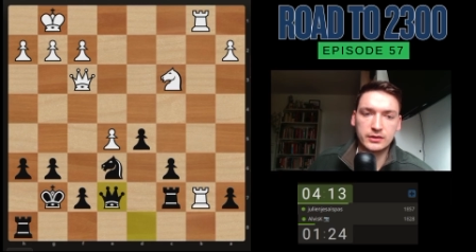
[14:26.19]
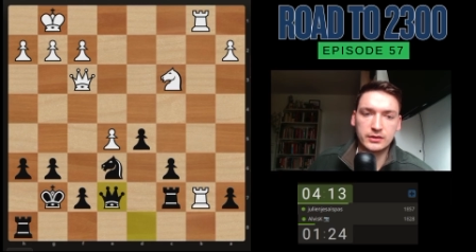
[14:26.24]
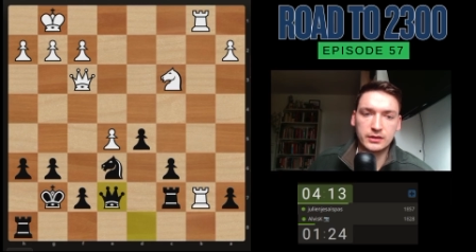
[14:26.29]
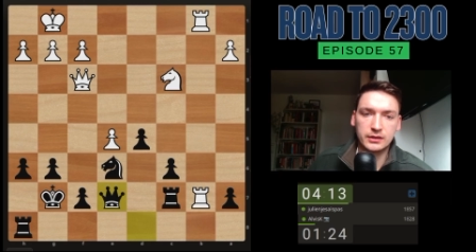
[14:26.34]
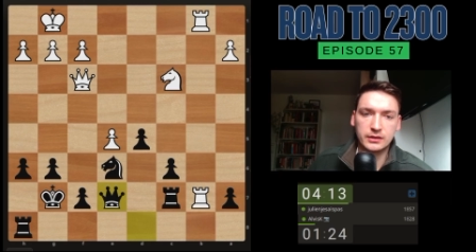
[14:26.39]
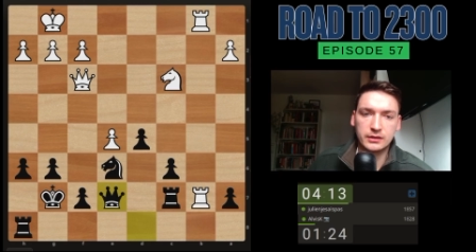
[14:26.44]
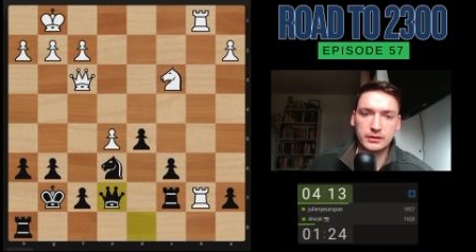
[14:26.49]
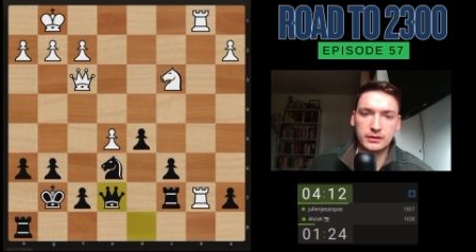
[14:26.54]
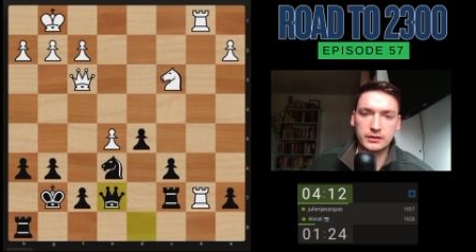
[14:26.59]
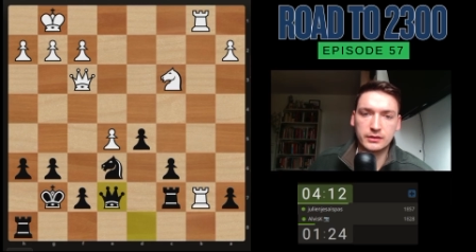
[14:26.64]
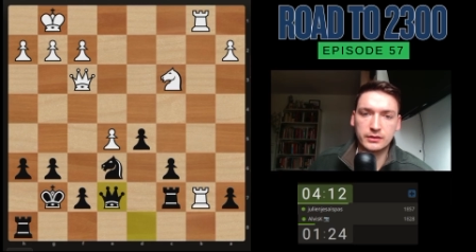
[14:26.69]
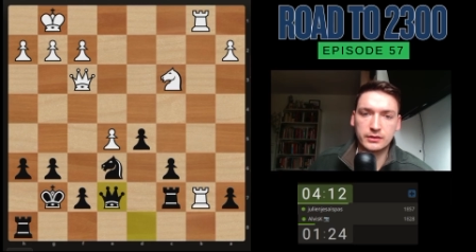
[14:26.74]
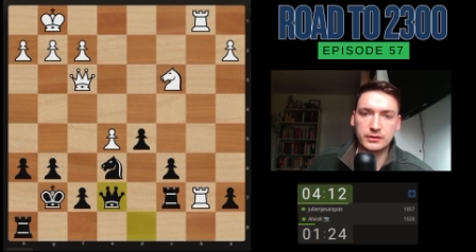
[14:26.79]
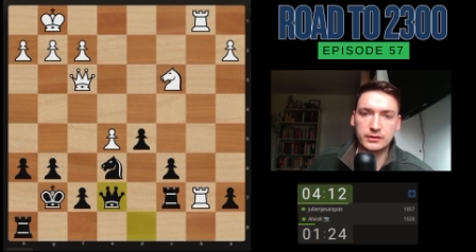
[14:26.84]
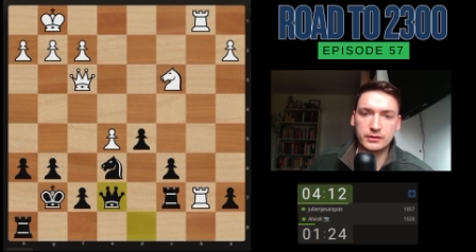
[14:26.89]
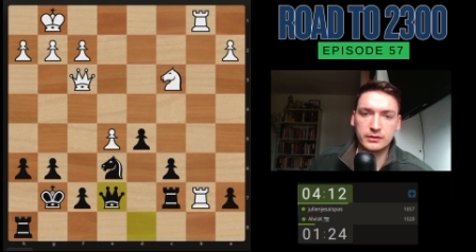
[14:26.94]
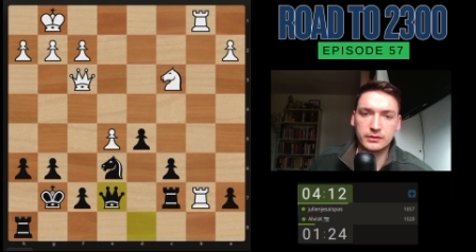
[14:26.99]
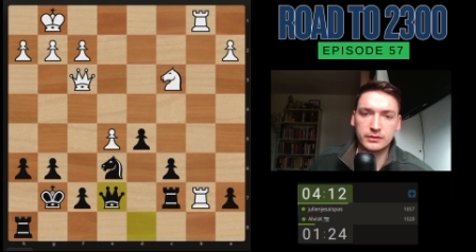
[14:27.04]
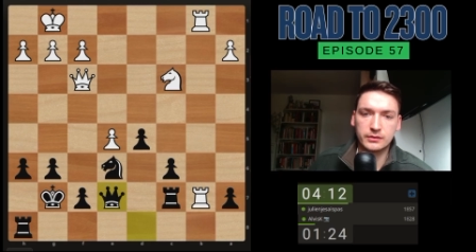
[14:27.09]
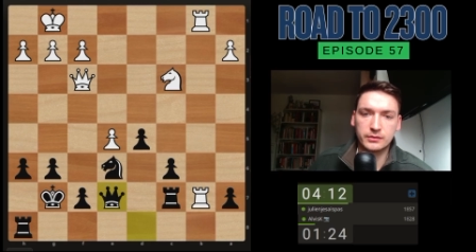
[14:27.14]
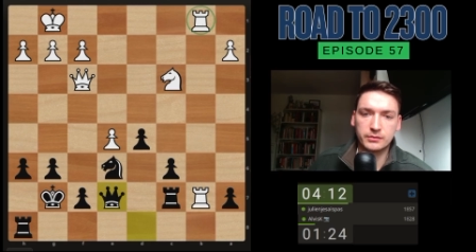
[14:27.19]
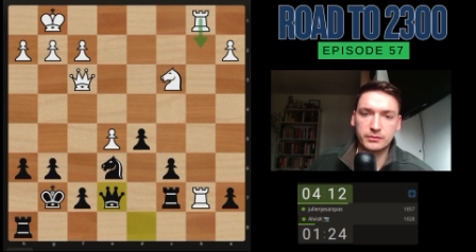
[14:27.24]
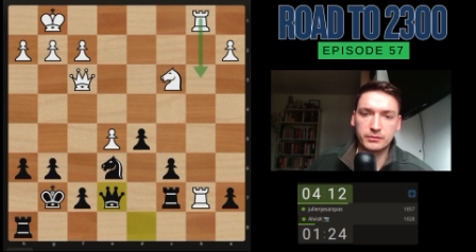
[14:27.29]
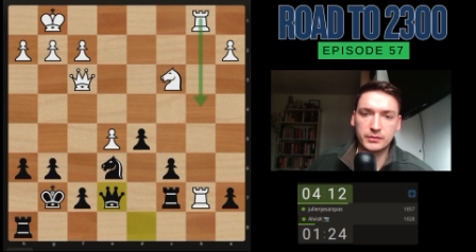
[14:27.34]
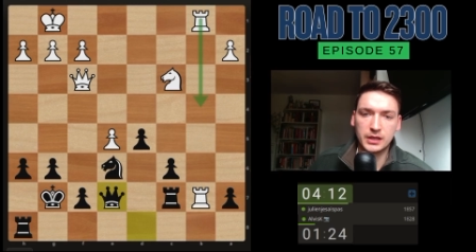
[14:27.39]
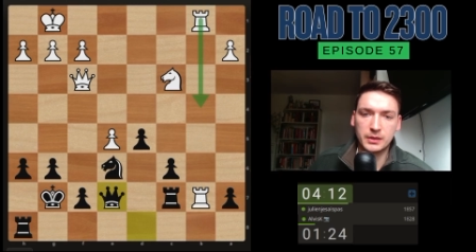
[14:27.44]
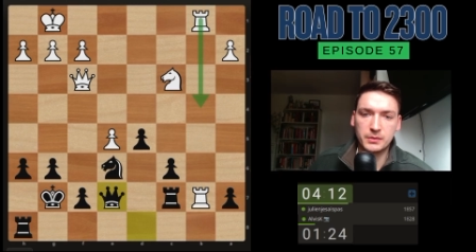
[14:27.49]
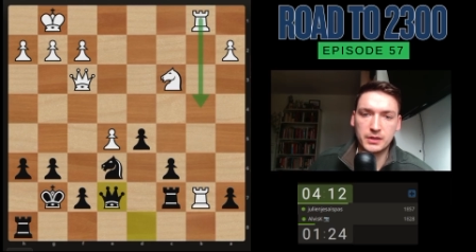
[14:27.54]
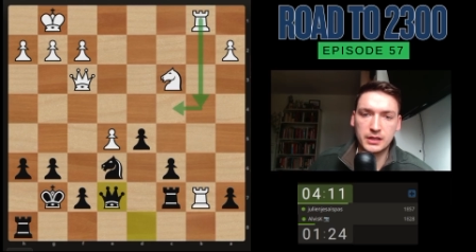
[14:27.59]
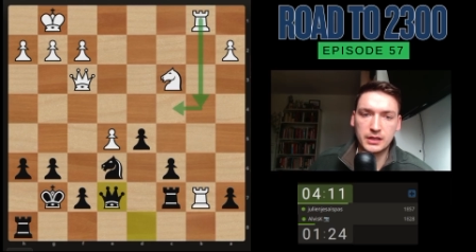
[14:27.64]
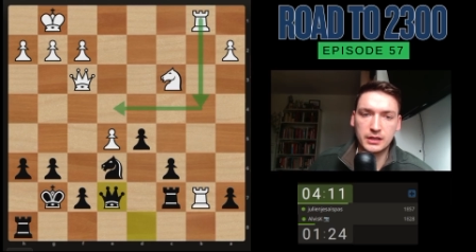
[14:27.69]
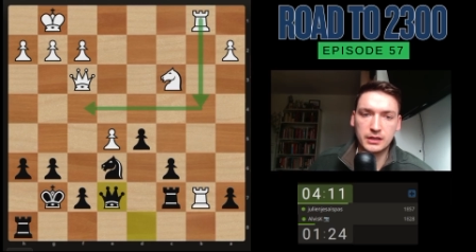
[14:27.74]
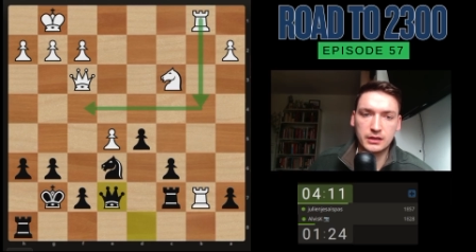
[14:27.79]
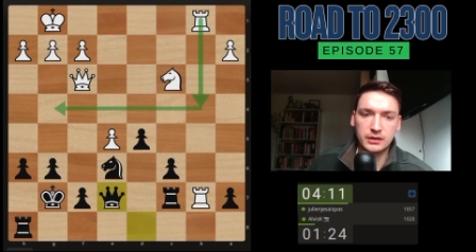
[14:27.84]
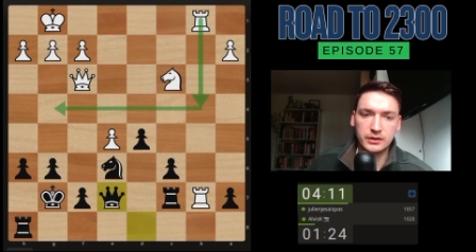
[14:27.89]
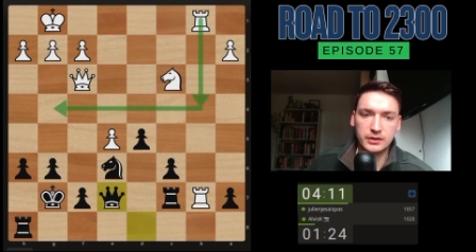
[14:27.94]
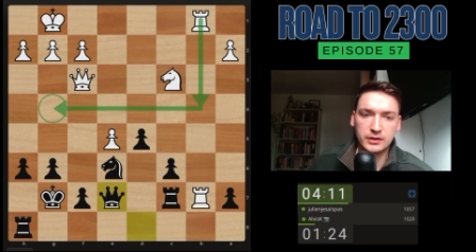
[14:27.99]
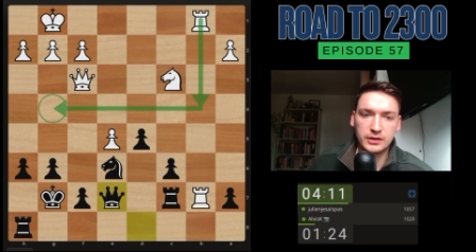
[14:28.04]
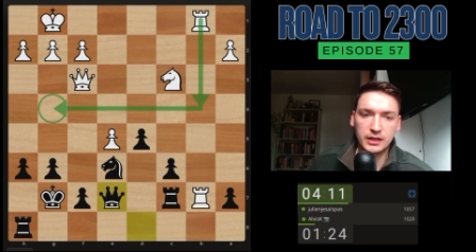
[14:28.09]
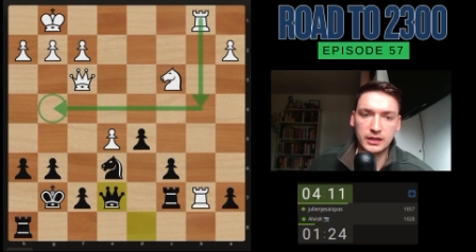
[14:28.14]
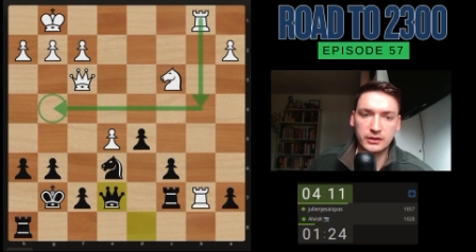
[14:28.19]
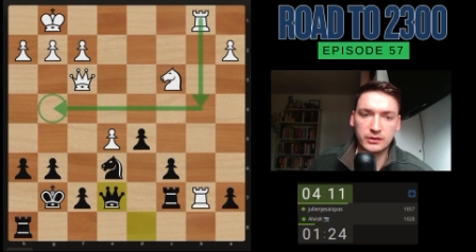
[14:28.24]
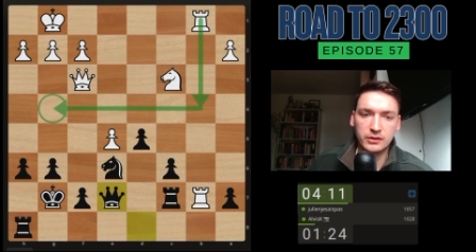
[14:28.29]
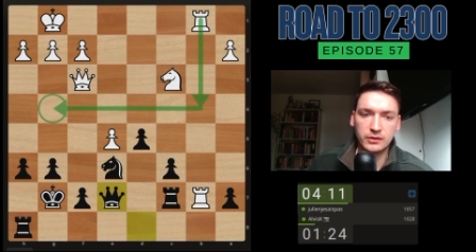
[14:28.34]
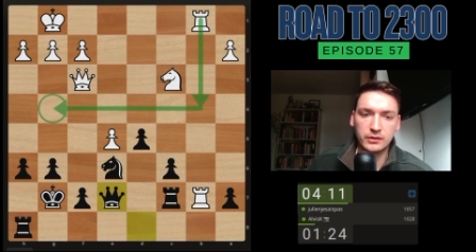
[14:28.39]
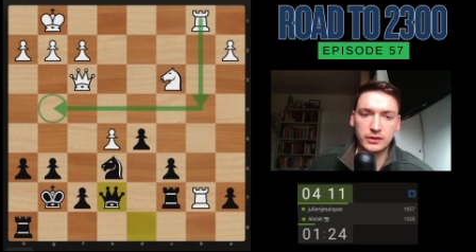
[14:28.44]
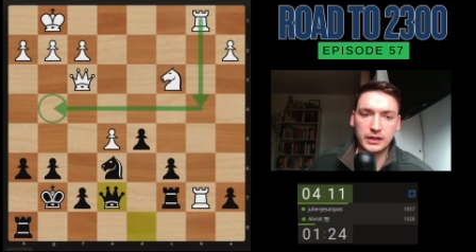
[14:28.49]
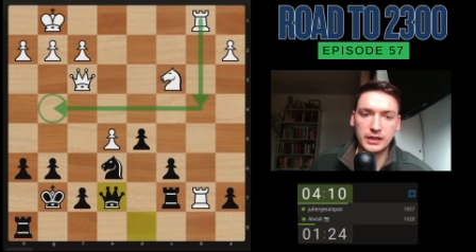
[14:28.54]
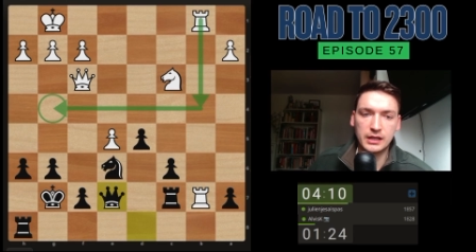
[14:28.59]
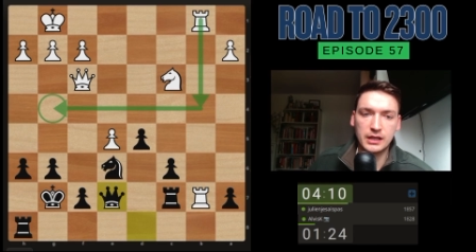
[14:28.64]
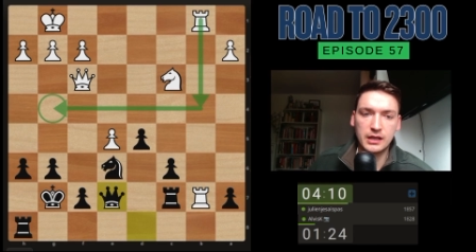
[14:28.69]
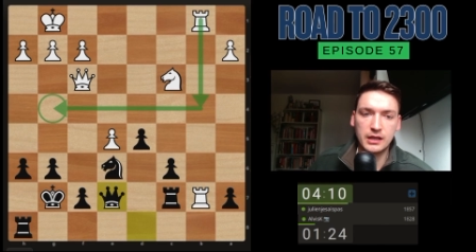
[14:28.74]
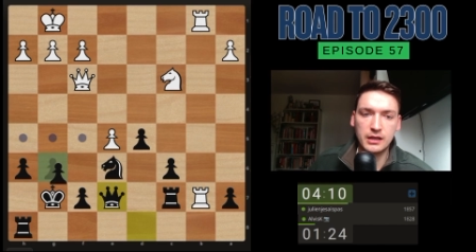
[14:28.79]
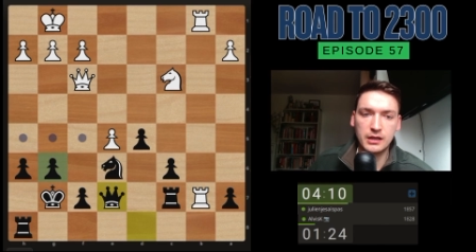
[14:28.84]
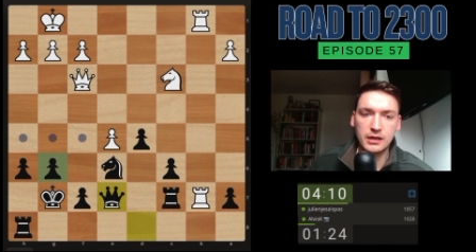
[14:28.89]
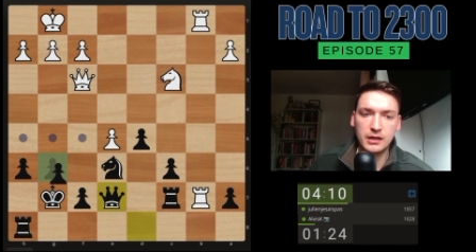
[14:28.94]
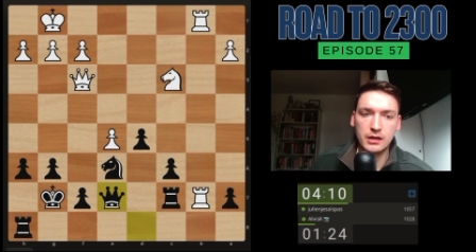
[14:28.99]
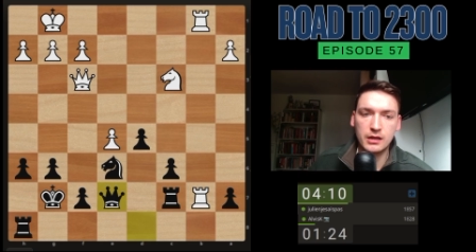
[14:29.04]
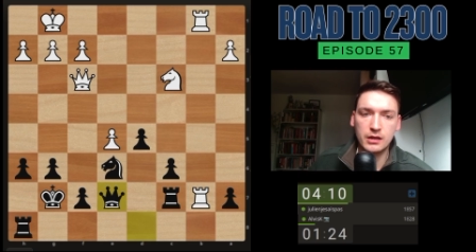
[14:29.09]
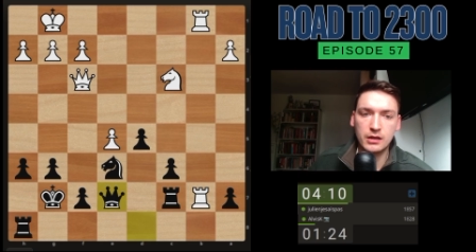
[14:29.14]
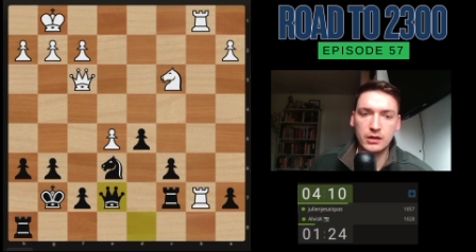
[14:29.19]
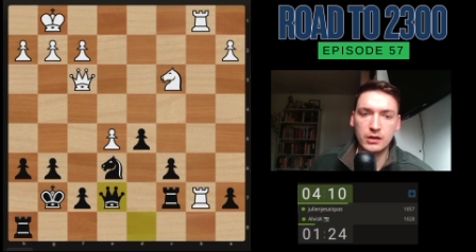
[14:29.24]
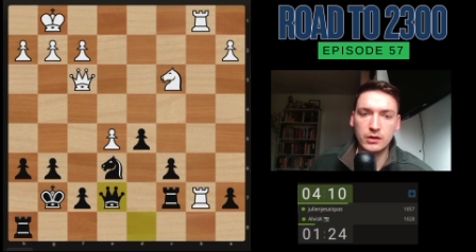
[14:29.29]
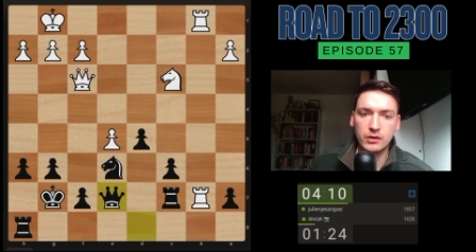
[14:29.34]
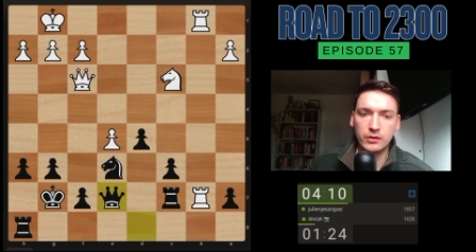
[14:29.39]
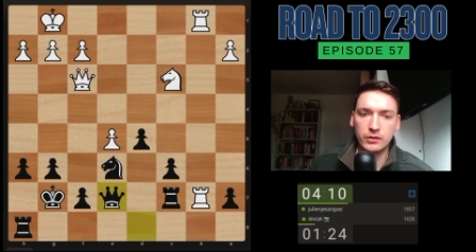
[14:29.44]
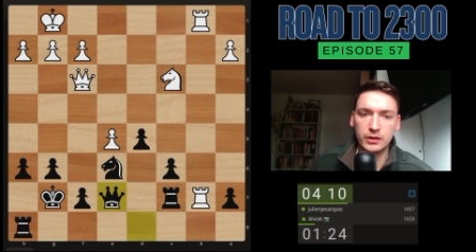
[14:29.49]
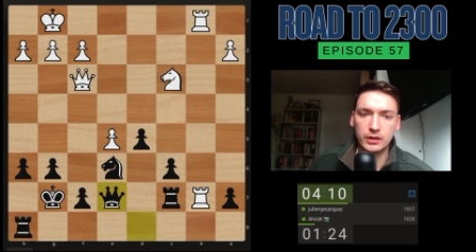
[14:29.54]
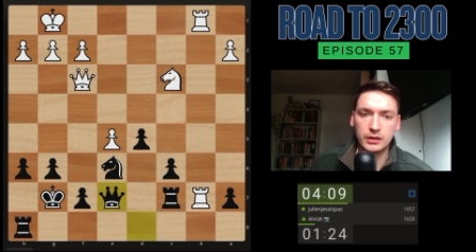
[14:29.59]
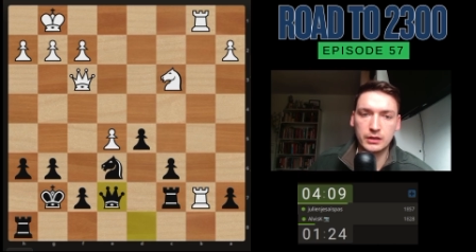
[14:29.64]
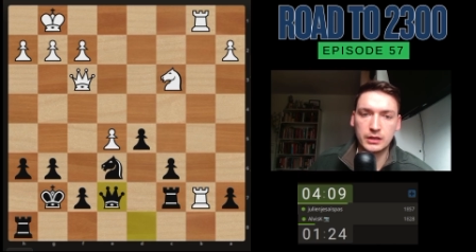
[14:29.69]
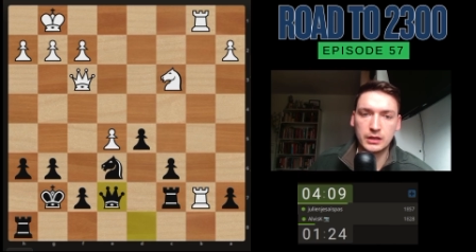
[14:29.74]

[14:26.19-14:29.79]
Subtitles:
And maybe he can start going here or,